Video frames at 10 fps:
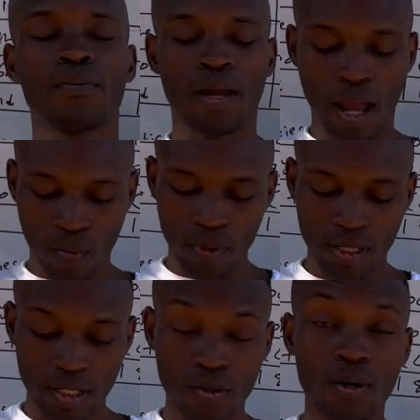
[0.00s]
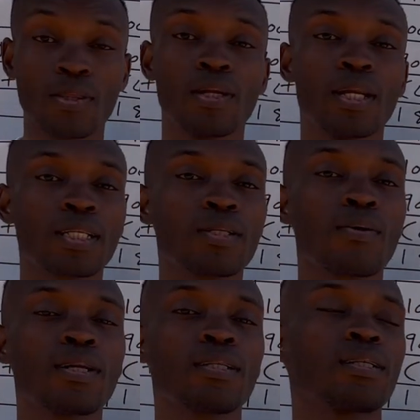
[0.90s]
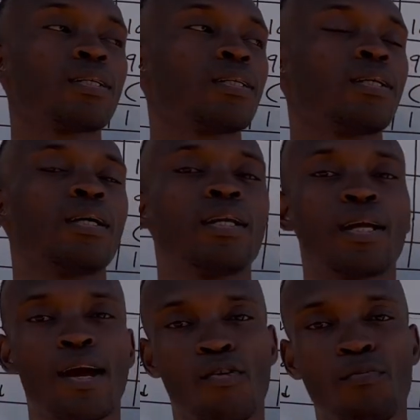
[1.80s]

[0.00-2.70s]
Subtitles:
I will see you on the next one, and I hope